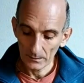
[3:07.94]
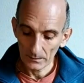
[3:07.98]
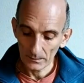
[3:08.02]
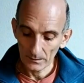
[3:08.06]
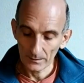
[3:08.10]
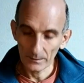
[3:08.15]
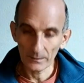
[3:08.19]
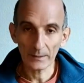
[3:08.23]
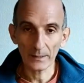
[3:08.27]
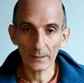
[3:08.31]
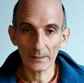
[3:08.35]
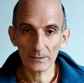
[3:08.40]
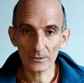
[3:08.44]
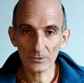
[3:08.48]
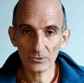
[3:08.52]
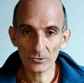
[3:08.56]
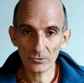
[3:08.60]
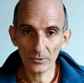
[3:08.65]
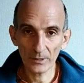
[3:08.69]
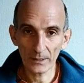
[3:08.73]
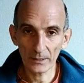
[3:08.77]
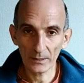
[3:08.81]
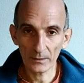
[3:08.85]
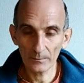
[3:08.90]
the next
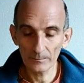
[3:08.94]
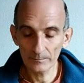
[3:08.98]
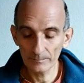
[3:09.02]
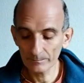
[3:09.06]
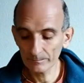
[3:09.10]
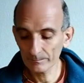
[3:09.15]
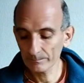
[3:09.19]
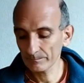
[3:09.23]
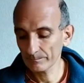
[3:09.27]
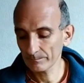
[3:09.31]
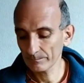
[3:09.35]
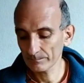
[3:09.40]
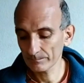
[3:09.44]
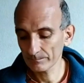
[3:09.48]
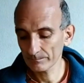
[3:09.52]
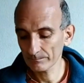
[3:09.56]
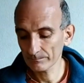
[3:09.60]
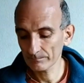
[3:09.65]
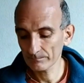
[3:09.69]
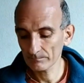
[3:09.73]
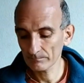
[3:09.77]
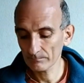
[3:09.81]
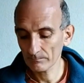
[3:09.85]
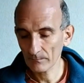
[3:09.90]
trick,
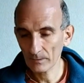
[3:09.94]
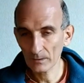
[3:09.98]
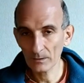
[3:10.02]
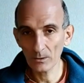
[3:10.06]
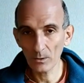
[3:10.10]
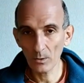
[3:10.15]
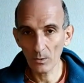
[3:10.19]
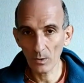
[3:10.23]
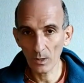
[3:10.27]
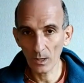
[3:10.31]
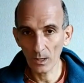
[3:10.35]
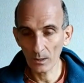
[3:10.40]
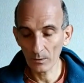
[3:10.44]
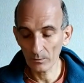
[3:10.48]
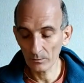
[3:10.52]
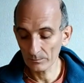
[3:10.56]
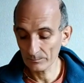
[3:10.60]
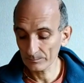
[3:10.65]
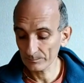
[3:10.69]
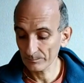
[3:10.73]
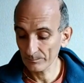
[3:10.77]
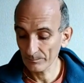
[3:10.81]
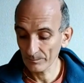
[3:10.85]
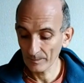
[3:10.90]

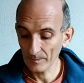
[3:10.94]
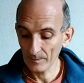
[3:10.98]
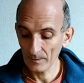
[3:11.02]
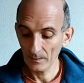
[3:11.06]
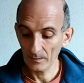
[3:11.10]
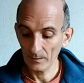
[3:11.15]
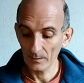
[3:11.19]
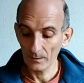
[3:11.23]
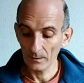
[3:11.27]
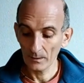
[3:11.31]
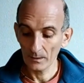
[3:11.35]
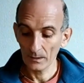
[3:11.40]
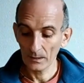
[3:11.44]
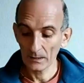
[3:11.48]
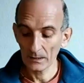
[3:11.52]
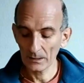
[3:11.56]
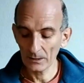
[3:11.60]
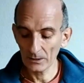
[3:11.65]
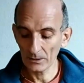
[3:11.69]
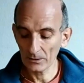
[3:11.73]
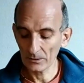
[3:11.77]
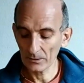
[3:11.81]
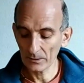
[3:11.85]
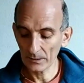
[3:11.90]
know-how,
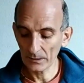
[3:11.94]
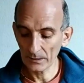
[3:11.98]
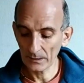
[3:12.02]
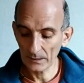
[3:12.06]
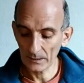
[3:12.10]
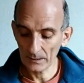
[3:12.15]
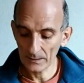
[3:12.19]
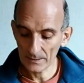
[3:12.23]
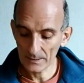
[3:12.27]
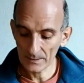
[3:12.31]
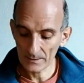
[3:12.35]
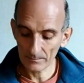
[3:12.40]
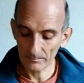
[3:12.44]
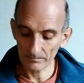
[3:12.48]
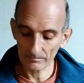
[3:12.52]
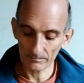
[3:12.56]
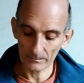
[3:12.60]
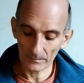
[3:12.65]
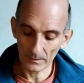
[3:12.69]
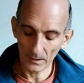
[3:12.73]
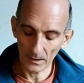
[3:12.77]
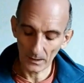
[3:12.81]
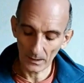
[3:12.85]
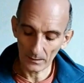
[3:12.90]
here is
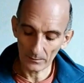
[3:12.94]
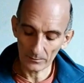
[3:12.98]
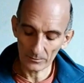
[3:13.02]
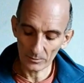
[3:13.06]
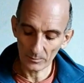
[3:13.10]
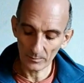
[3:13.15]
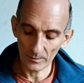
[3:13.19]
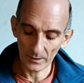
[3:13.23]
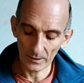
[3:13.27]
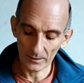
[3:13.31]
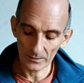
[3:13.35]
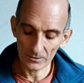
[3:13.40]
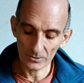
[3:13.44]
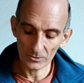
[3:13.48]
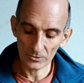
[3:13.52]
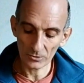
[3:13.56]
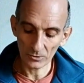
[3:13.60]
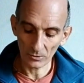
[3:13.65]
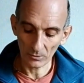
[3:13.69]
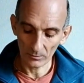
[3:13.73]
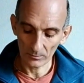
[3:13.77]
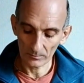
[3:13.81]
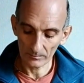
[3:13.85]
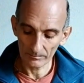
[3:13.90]
how to make it
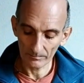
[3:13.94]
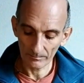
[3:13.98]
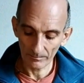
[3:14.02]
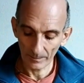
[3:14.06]
strong.